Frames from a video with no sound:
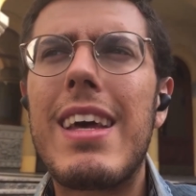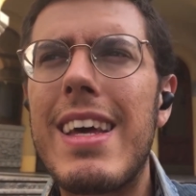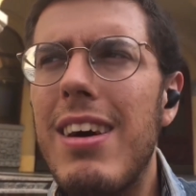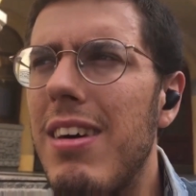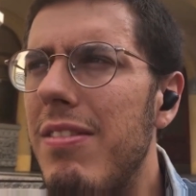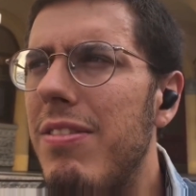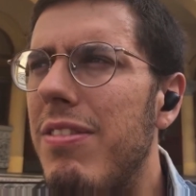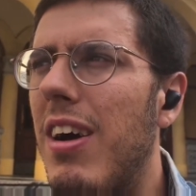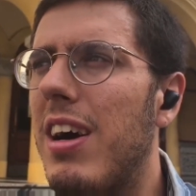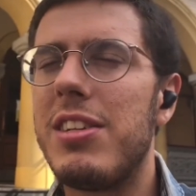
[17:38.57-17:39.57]

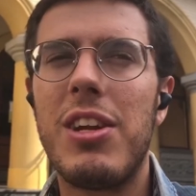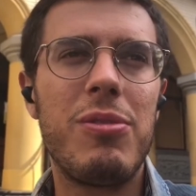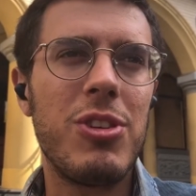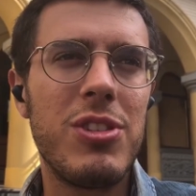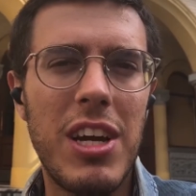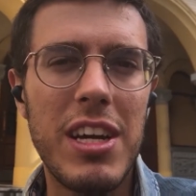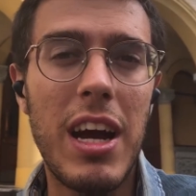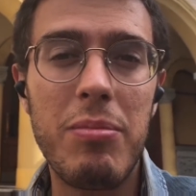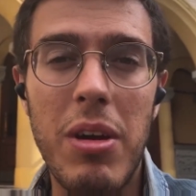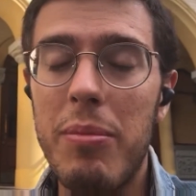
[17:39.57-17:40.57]
I don't know, I couldn't tell you,
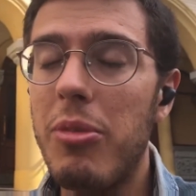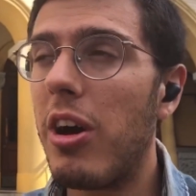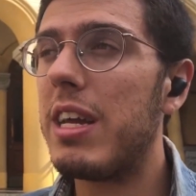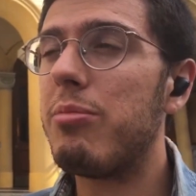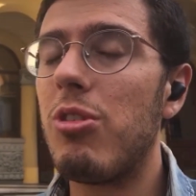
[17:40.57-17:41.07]
I'm not, I'm not a Hebrew